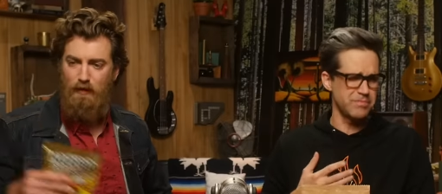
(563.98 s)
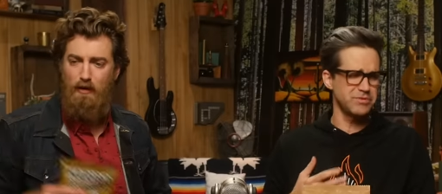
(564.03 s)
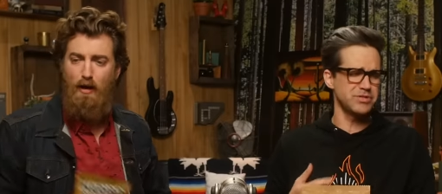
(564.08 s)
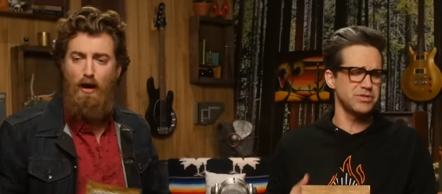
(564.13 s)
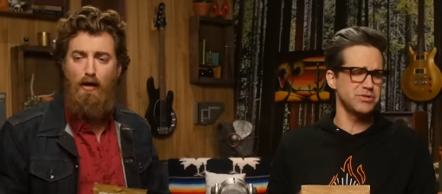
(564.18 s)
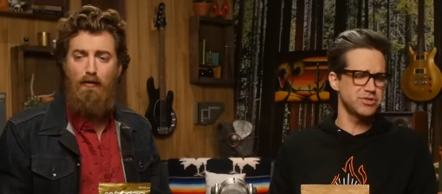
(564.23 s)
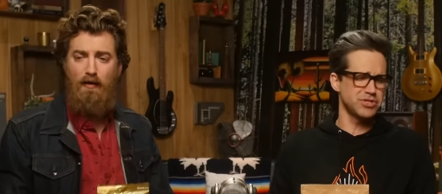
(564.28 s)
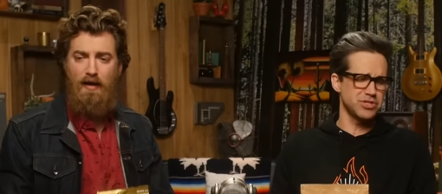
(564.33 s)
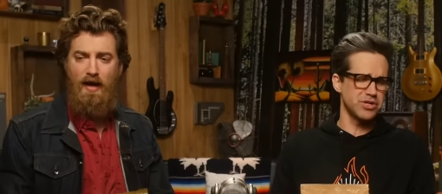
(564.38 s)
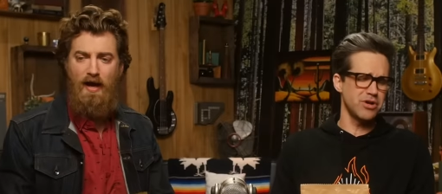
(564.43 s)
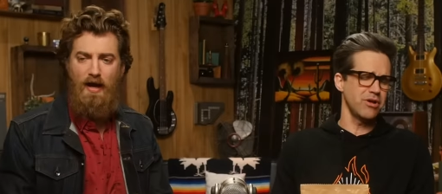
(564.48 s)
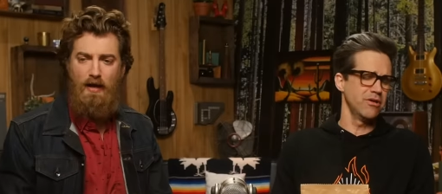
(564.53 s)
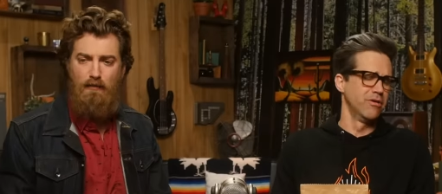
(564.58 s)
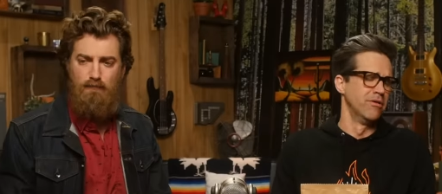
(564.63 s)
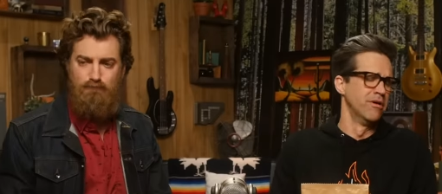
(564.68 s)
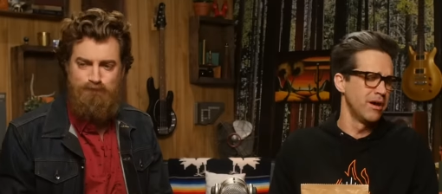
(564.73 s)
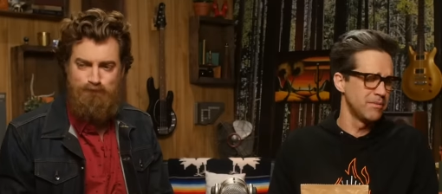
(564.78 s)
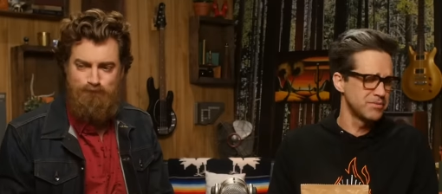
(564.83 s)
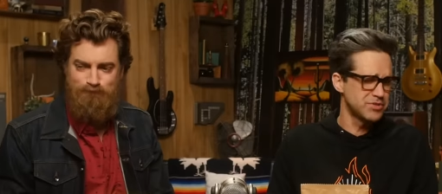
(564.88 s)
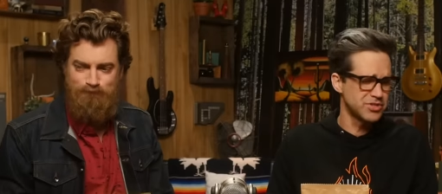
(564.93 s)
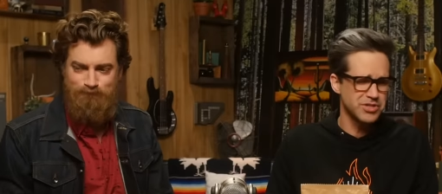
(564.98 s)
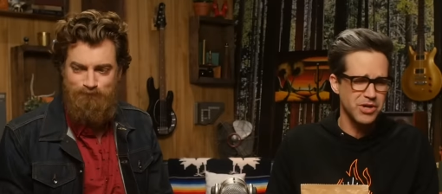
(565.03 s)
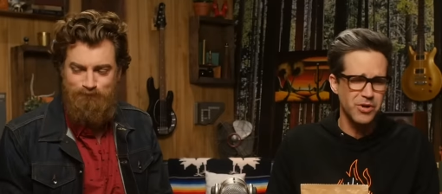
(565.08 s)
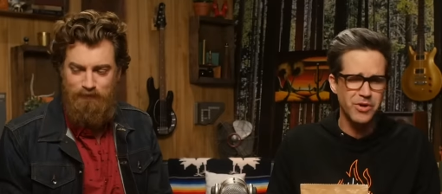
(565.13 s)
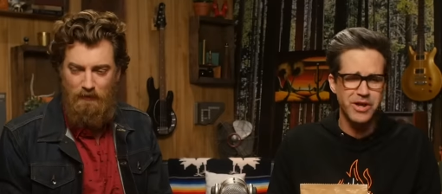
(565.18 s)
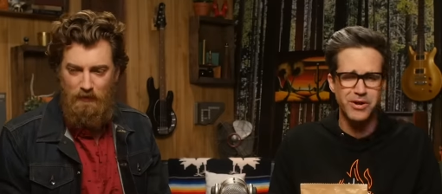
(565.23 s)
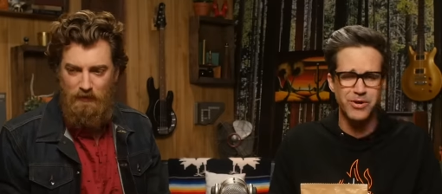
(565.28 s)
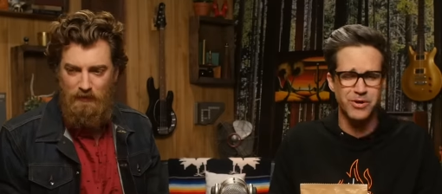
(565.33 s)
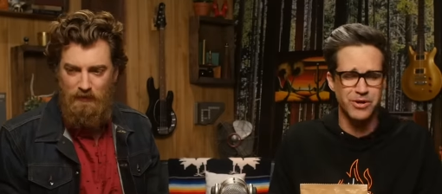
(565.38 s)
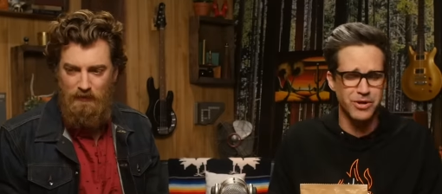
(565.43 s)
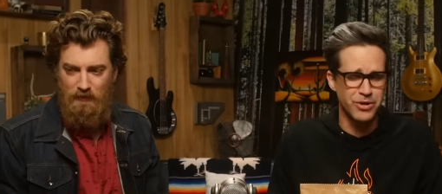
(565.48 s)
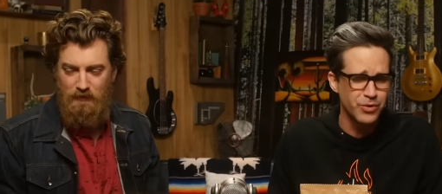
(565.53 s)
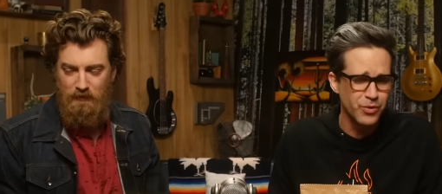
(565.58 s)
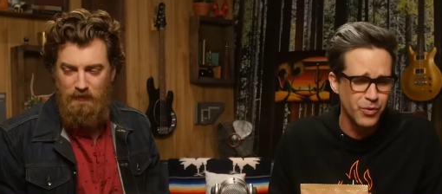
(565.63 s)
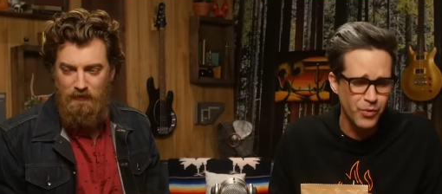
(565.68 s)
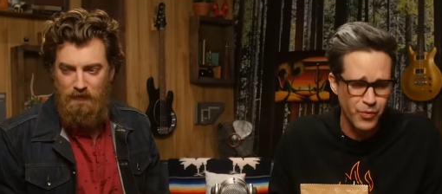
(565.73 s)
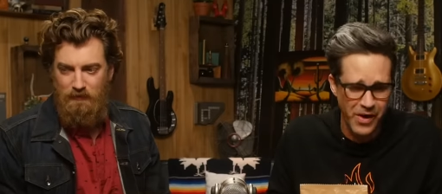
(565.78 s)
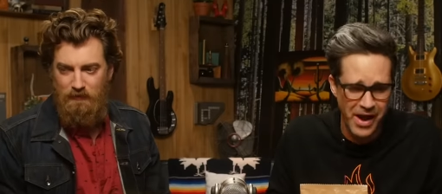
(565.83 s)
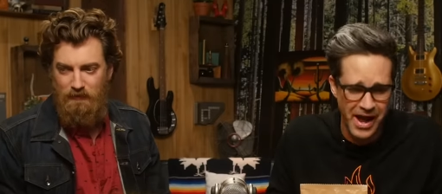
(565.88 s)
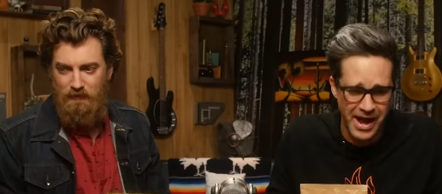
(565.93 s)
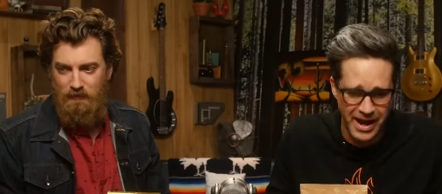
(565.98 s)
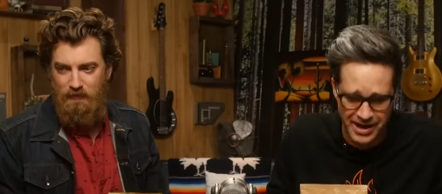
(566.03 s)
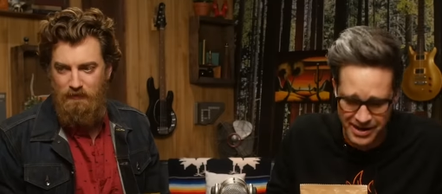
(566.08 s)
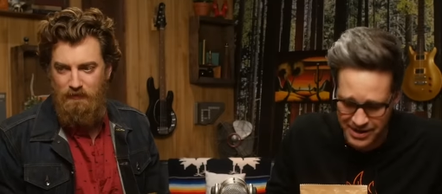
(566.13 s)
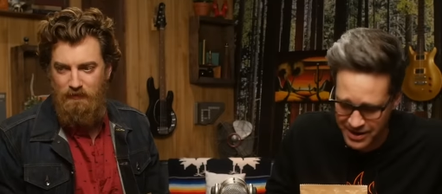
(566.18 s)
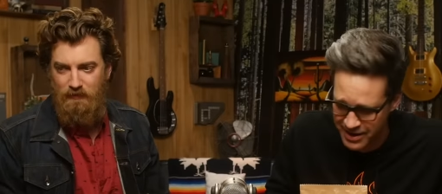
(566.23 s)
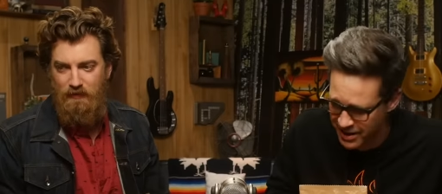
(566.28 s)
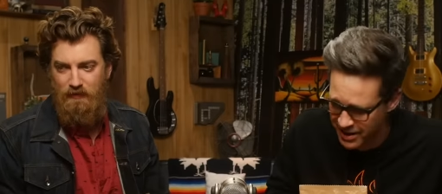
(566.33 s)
Speaker 1: I'm you okay? I'm soaking on Kool Aid.